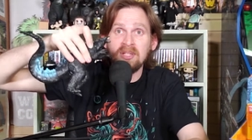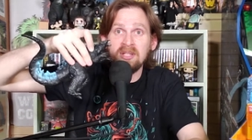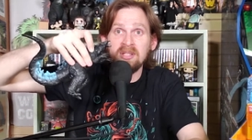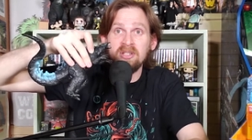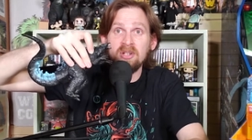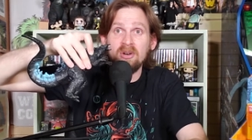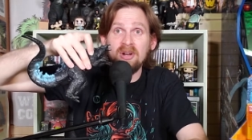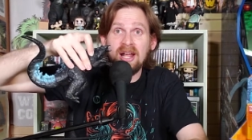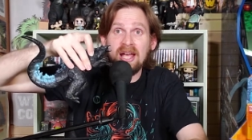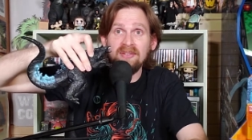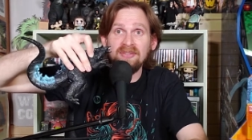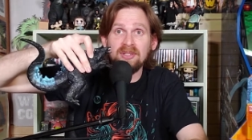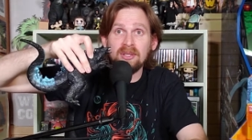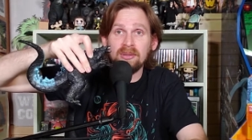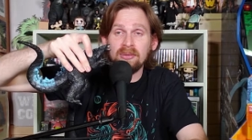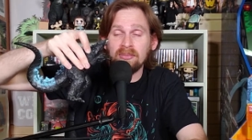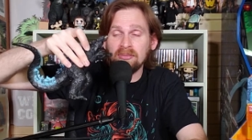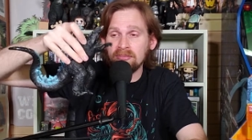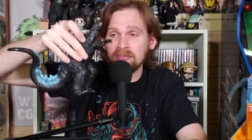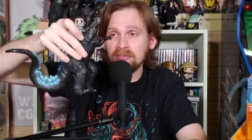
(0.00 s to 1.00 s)
Don't have to.
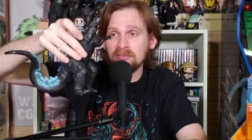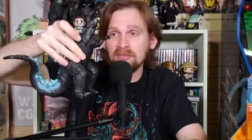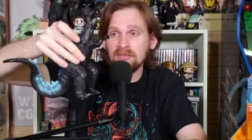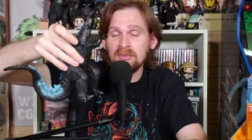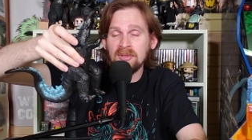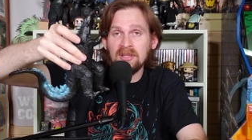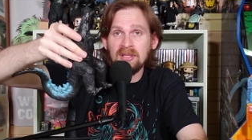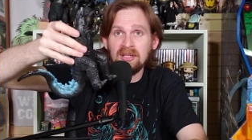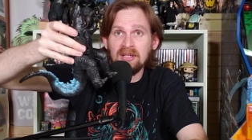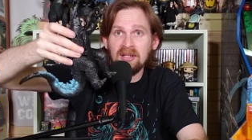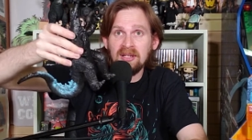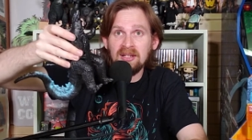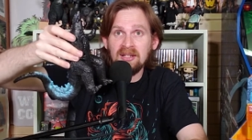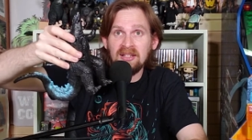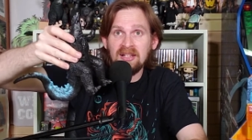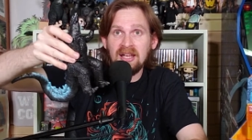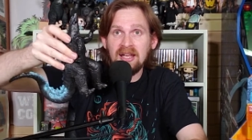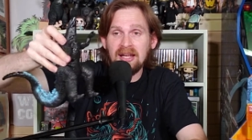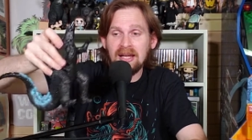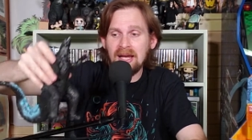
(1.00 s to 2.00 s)

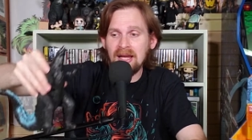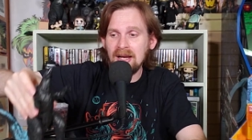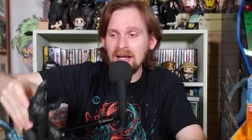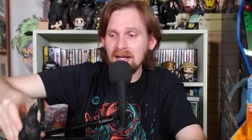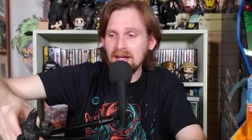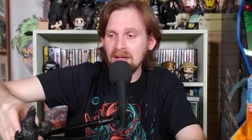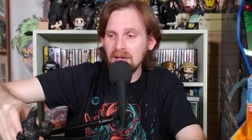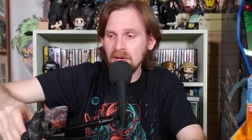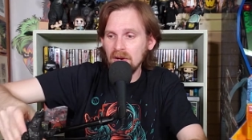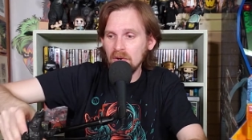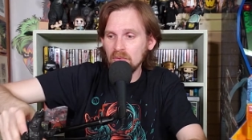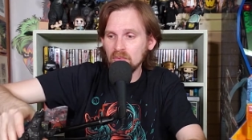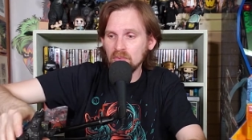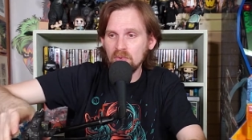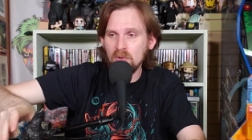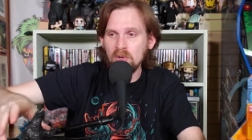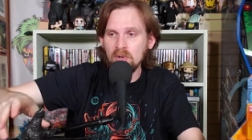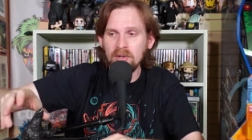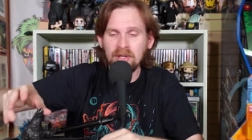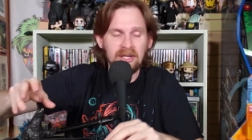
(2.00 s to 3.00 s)
Now you got a, a
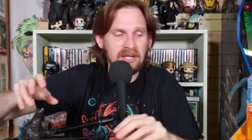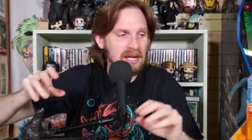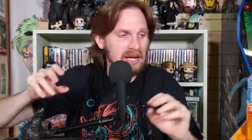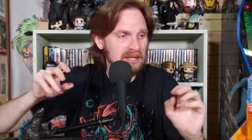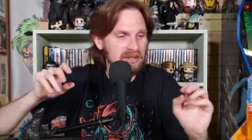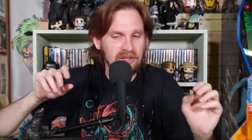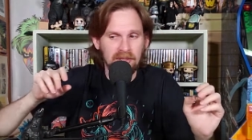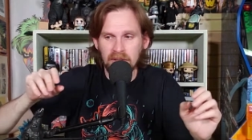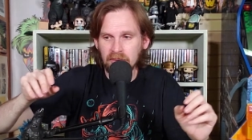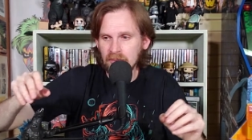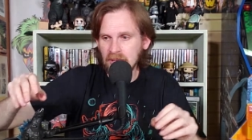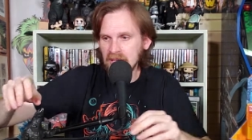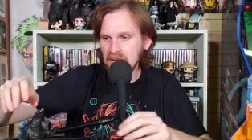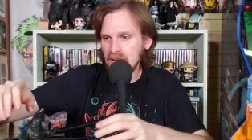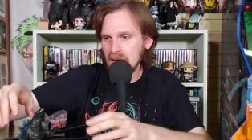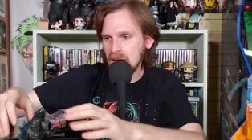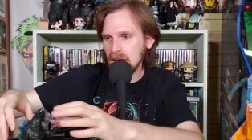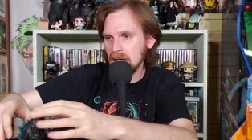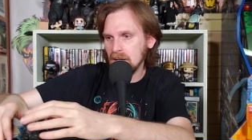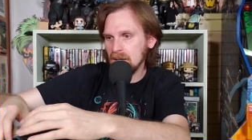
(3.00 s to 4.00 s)
roaring Godzilla right
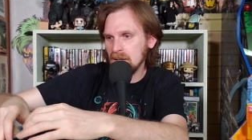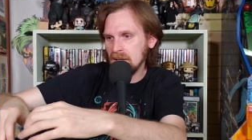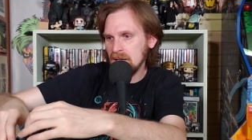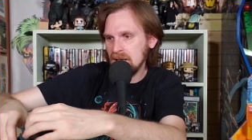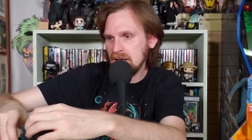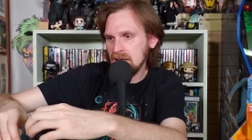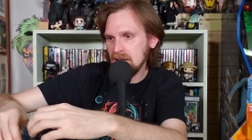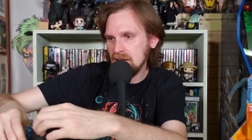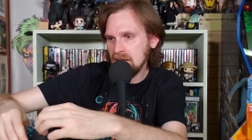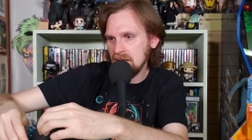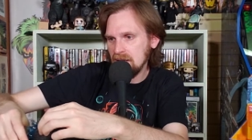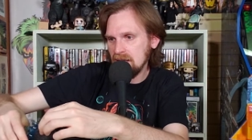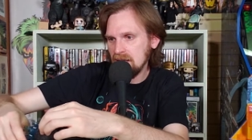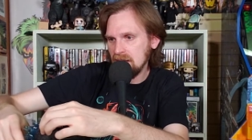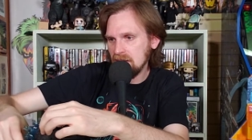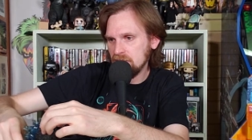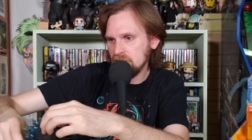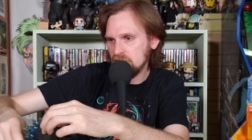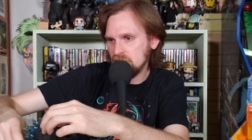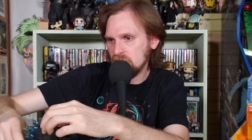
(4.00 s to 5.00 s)
there. That
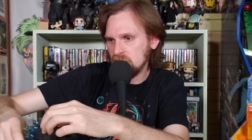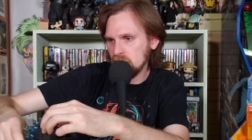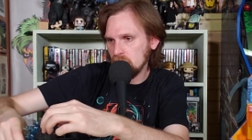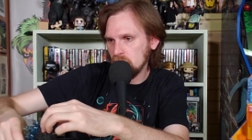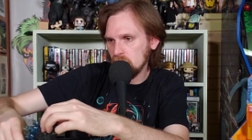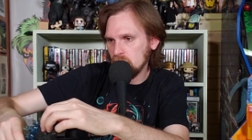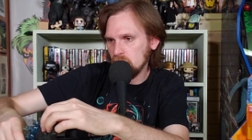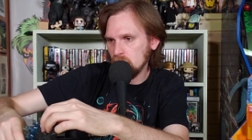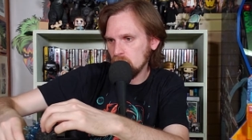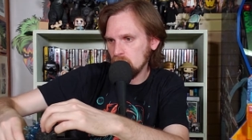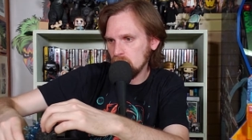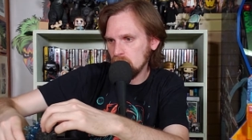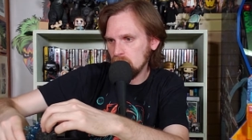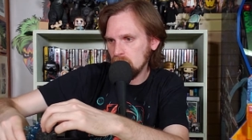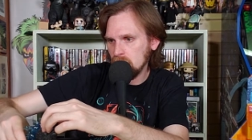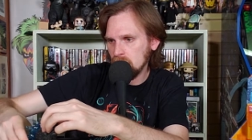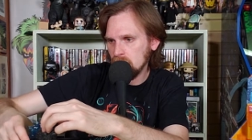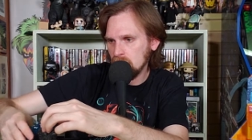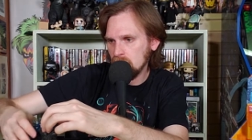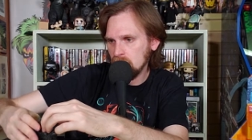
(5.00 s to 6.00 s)
is so cool.
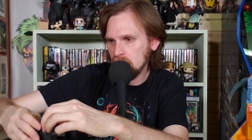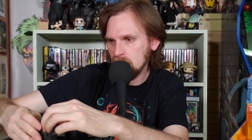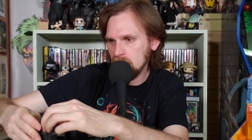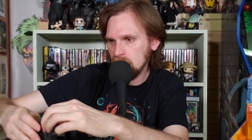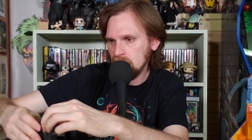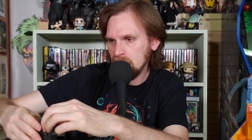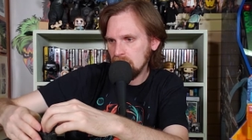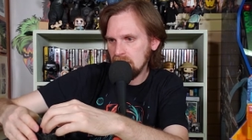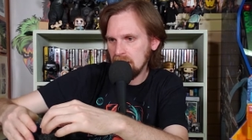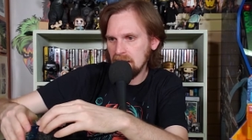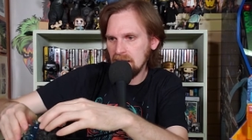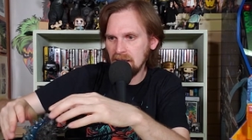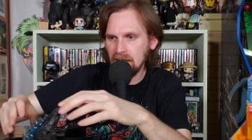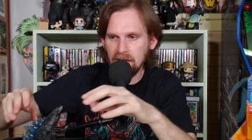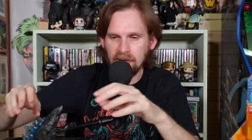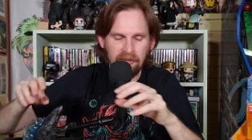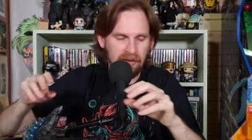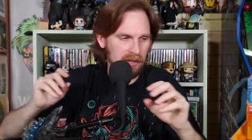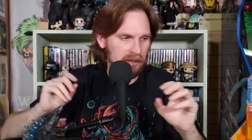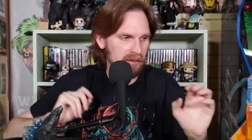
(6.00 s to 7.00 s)
I
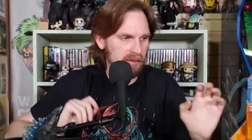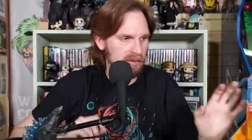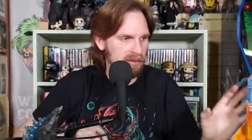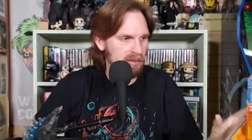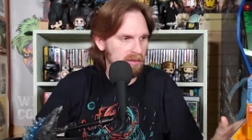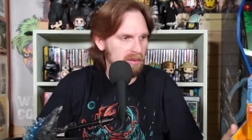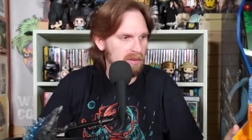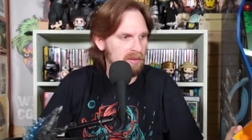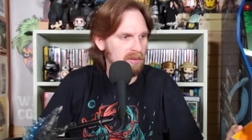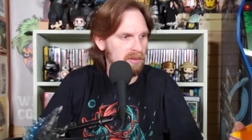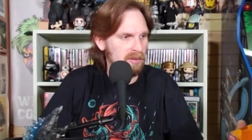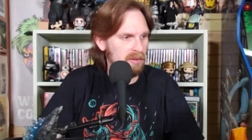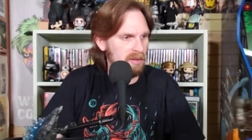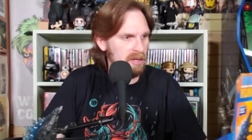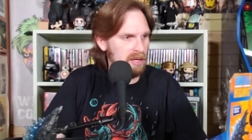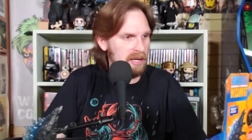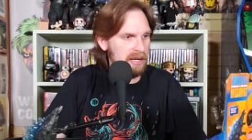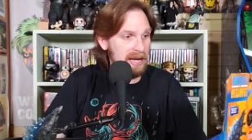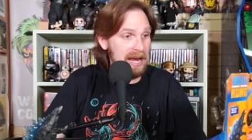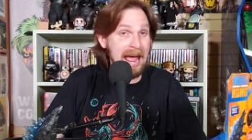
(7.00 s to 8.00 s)
love it.
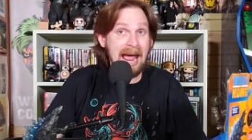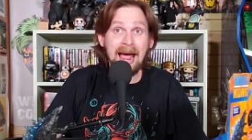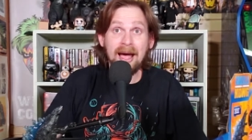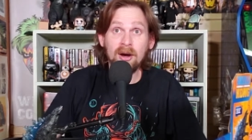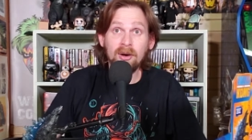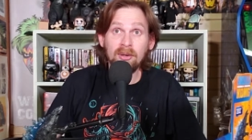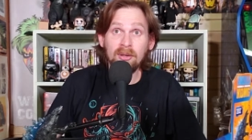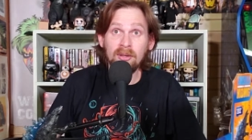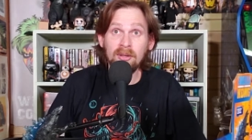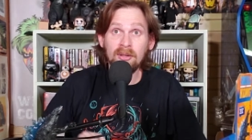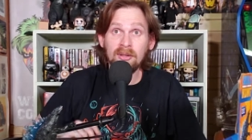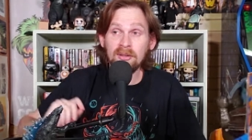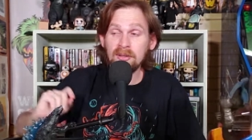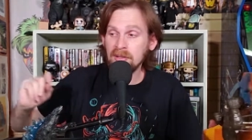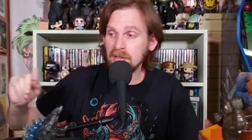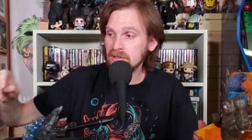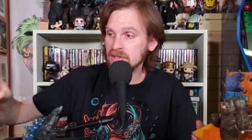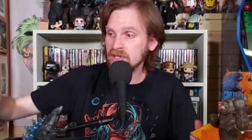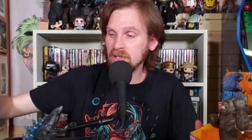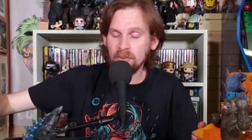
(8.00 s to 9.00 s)
Now,
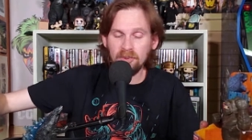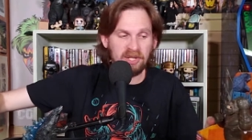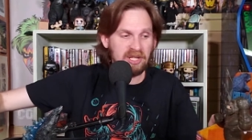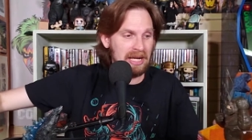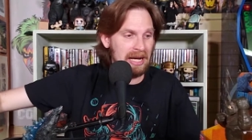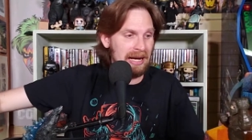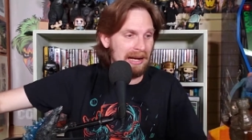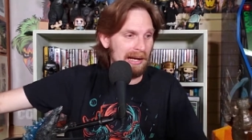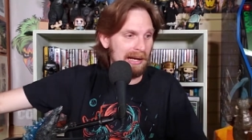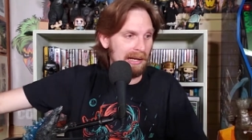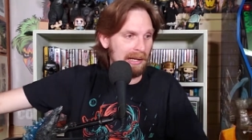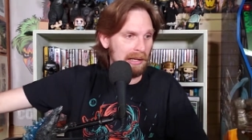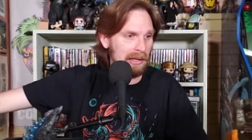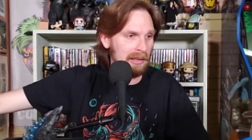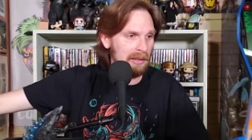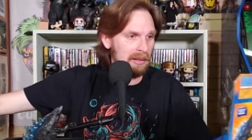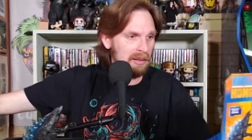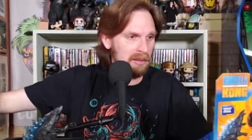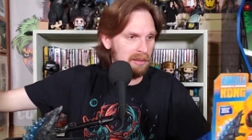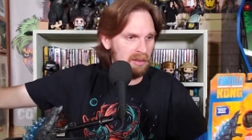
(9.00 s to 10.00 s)
let's deal with Kong.
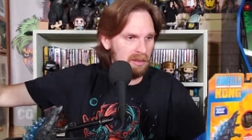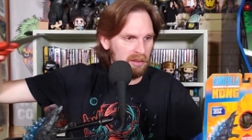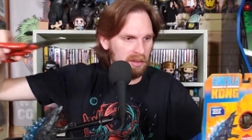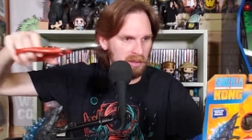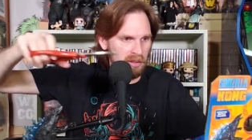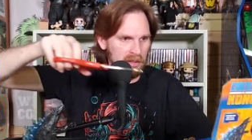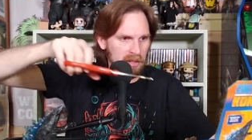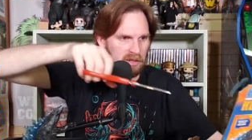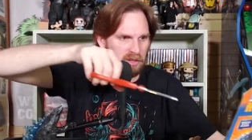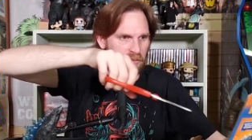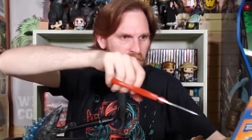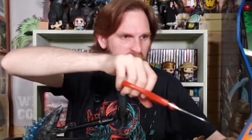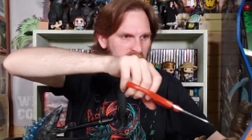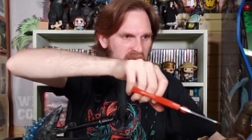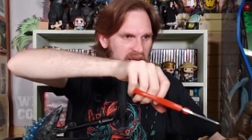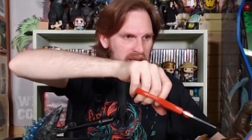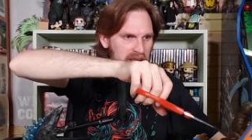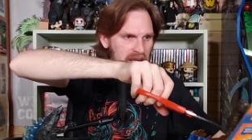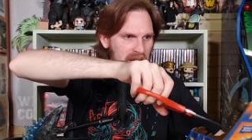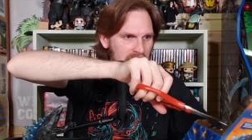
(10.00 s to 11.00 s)
Let's
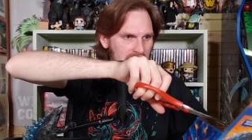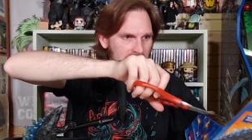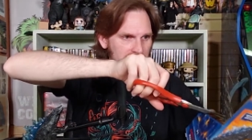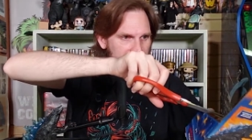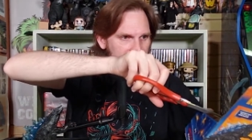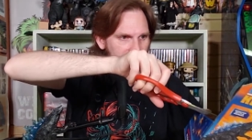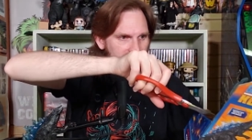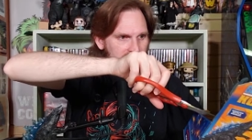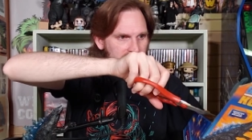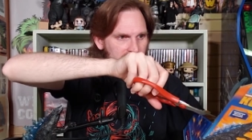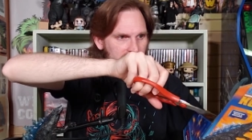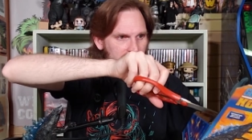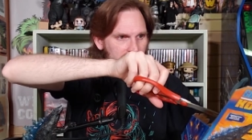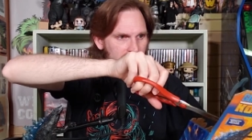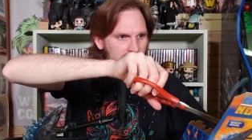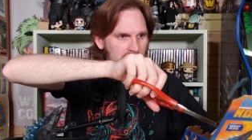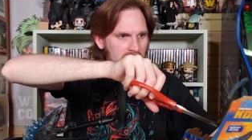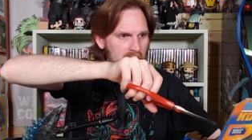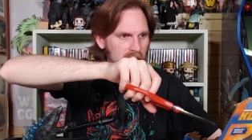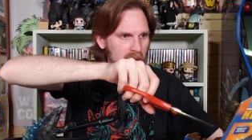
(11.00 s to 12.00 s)
break Kong out of here.
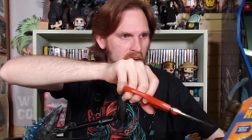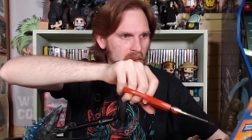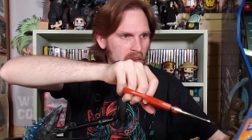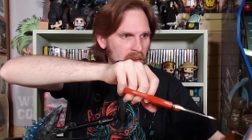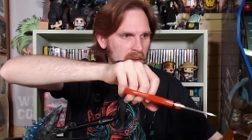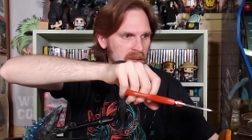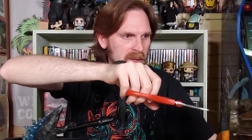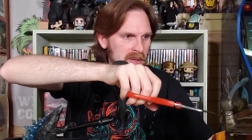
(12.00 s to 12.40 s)
Oh!